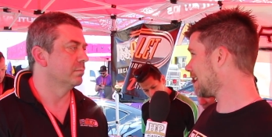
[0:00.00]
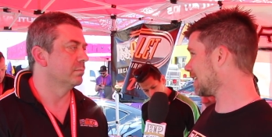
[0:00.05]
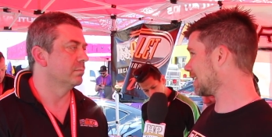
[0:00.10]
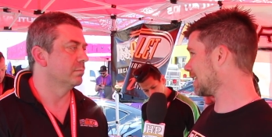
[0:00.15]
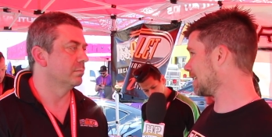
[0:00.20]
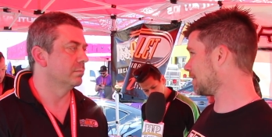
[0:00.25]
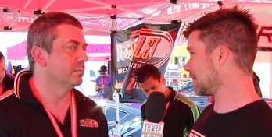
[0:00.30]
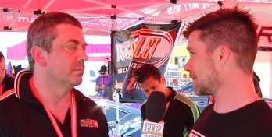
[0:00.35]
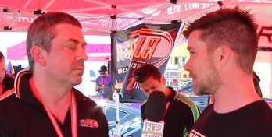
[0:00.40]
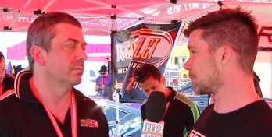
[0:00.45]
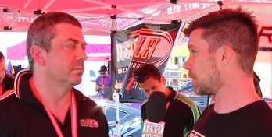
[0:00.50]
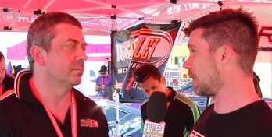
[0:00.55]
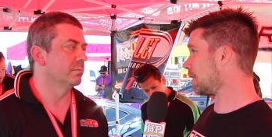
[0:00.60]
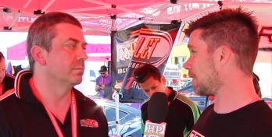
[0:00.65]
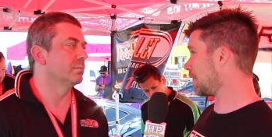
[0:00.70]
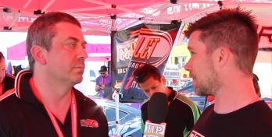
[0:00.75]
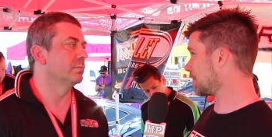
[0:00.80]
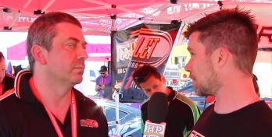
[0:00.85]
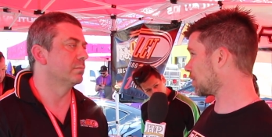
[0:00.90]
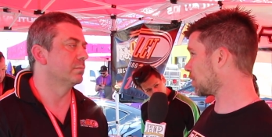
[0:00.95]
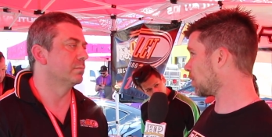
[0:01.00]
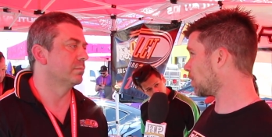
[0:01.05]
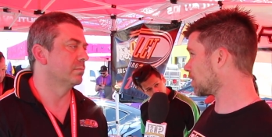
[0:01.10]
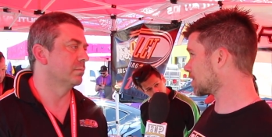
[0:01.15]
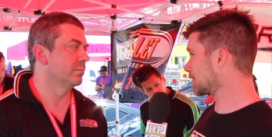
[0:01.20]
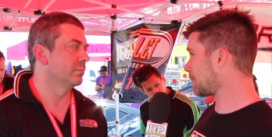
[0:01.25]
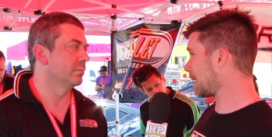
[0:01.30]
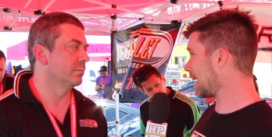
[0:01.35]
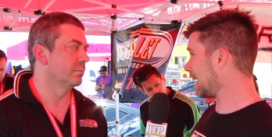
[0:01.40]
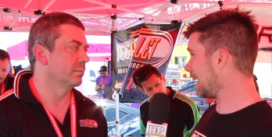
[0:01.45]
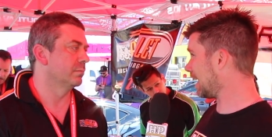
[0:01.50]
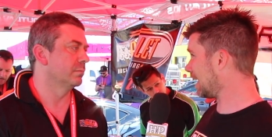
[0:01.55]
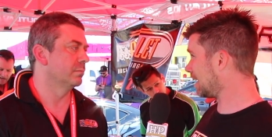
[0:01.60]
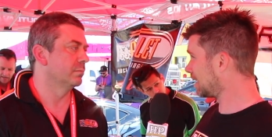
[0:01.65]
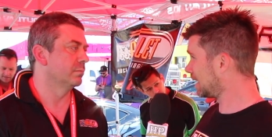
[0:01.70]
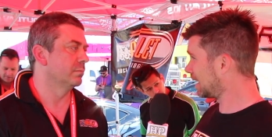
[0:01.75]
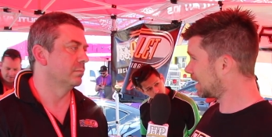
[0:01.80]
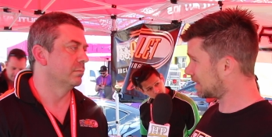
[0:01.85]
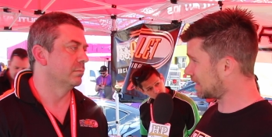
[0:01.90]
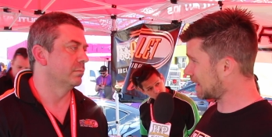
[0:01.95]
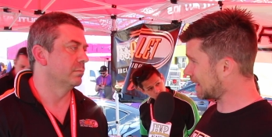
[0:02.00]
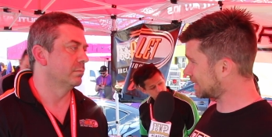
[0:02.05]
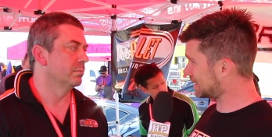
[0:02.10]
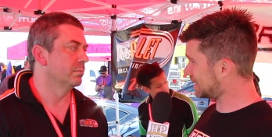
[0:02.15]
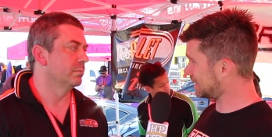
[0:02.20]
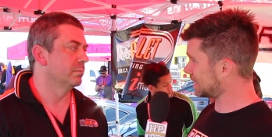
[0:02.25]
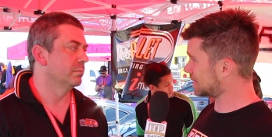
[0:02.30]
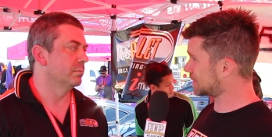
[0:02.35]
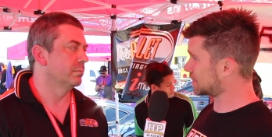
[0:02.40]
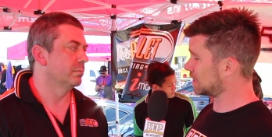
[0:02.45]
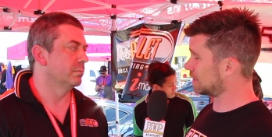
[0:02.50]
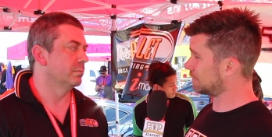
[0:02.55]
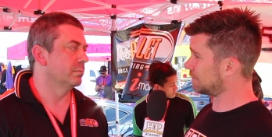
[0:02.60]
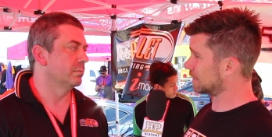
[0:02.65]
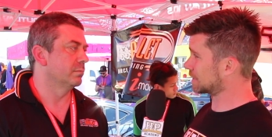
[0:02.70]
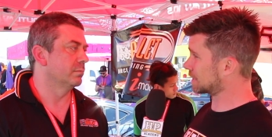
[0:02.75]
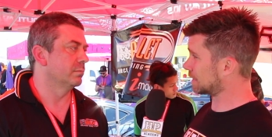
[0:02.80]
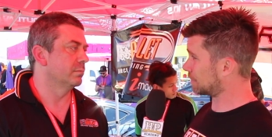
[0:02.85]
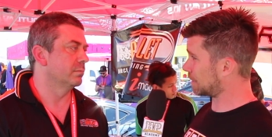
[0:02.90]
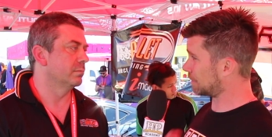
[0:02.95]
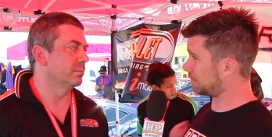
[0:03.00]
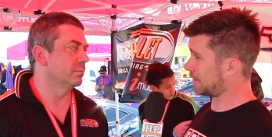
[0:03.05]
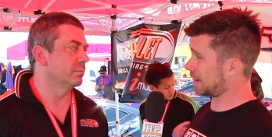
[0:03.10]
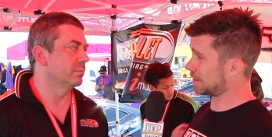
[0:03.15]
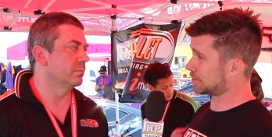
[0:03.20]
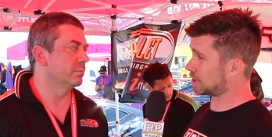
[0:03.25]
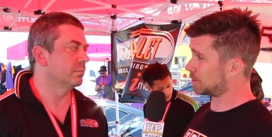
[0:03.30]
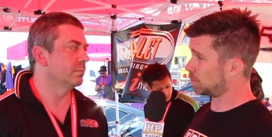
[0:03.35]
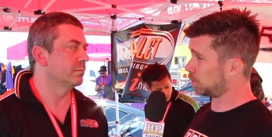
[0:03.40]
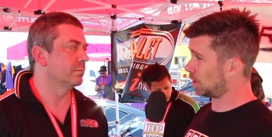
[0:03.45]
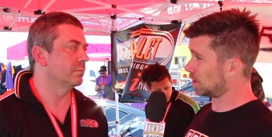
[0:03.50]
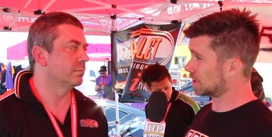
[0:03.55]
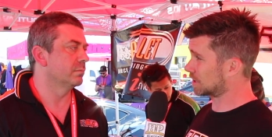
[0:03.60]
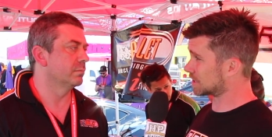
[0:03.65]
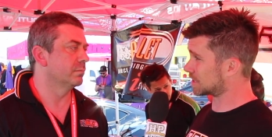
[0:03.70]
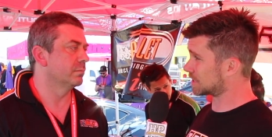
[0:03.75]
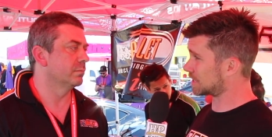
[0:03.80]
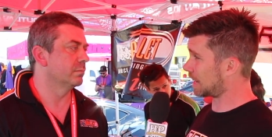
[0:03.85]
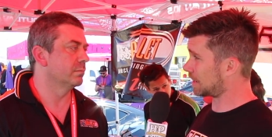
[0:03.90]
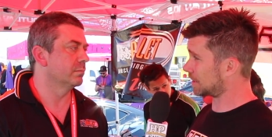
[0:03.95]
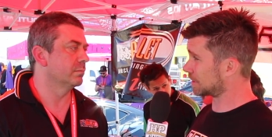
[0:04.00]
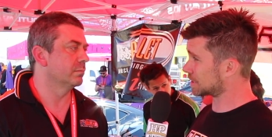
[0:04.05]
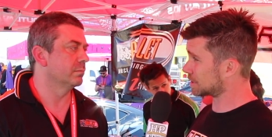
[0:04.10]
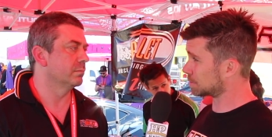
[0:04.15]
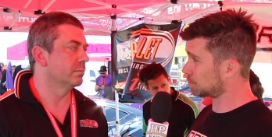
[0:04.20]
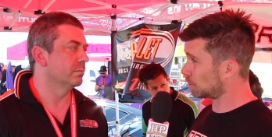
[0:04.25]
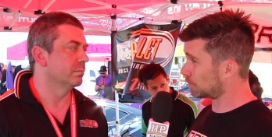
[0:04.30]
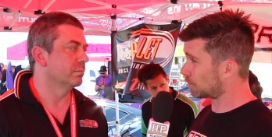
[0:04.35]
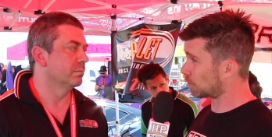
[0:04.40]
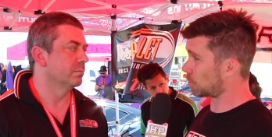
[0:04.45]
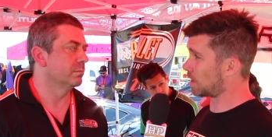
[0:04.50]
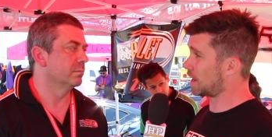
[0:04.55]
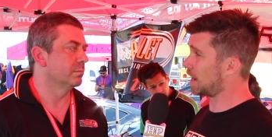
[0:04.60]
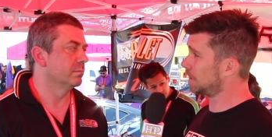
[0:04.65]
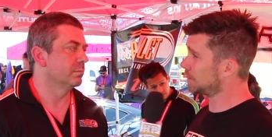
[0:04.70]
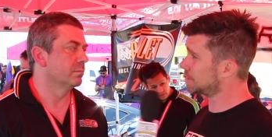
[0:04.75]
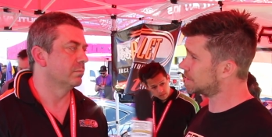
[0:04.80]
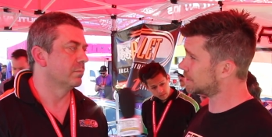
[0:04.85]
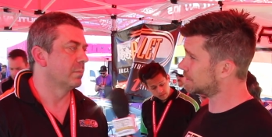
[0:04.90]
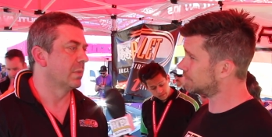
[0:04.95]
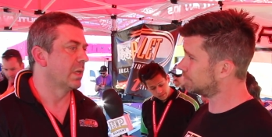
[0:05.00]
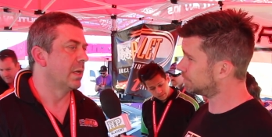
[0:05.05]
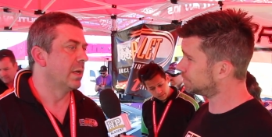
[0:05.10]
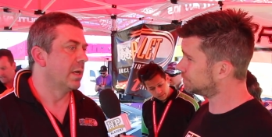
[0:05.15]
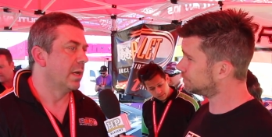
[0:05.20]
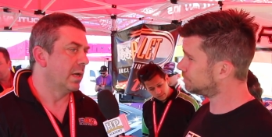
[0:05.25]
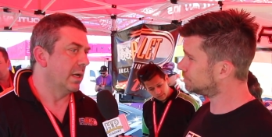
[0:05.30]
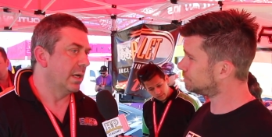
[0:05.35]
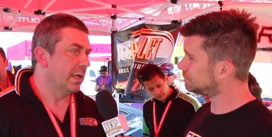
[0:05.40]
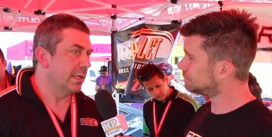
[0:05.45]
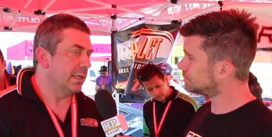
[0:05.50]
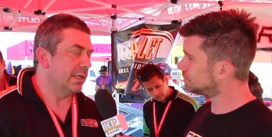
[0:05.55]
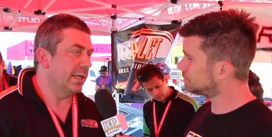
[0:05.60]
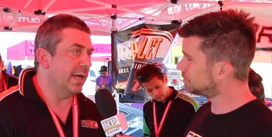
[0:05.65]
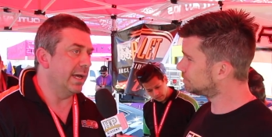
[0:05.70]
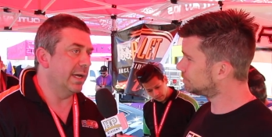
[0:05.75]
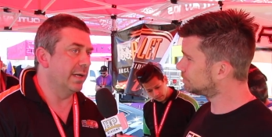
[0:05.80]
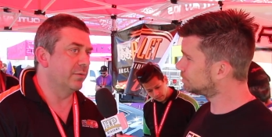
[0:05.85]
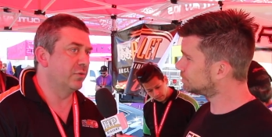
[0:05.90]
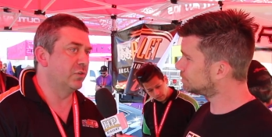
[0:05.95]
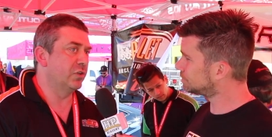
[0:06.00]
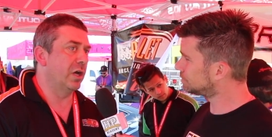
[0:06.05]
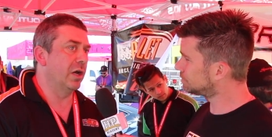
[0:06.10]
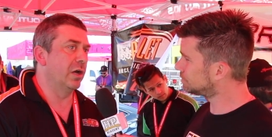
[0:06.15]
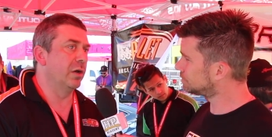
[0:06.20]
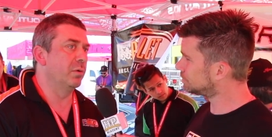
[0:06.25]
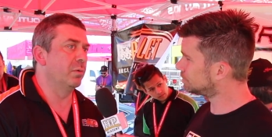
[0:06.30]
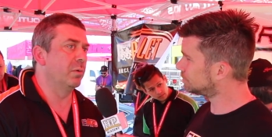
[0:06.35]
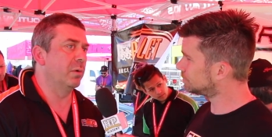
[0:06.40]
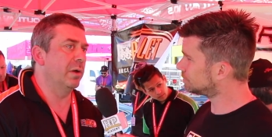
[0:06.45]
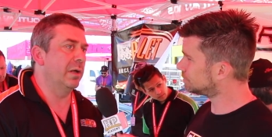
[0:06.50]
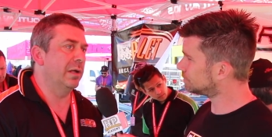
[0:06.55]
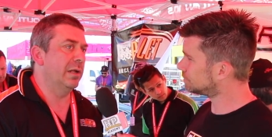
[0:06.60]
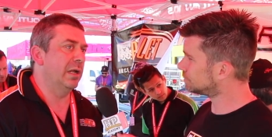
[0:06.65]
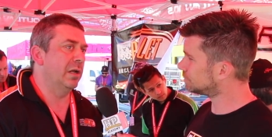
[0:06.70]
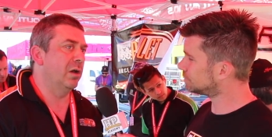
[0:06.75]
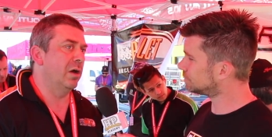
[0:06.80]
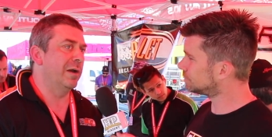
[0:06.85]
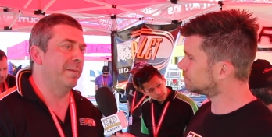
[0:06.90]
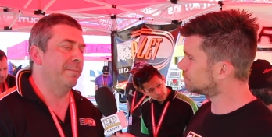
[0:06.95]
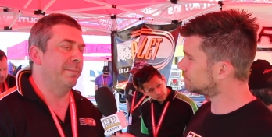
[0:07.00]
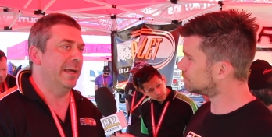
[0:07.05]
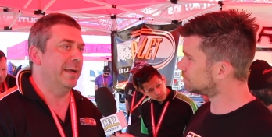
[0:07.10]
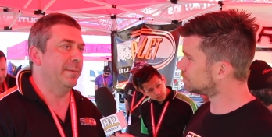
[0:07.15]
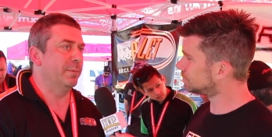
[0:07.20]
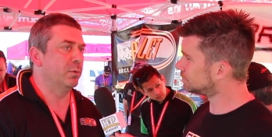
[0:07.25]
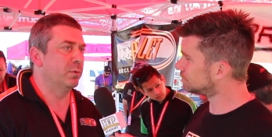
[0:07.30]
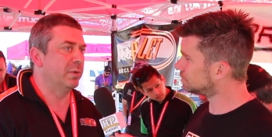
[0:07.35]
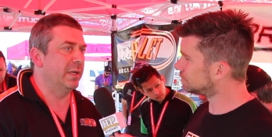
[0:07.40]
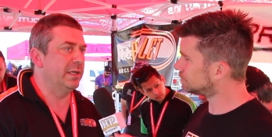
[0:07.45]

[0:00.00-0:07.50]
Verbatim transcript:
Speaker 1: 1,200 horsepower, that deck surface of the factory block is starting to move around?
Speaker 2: Yeah, so a lot of people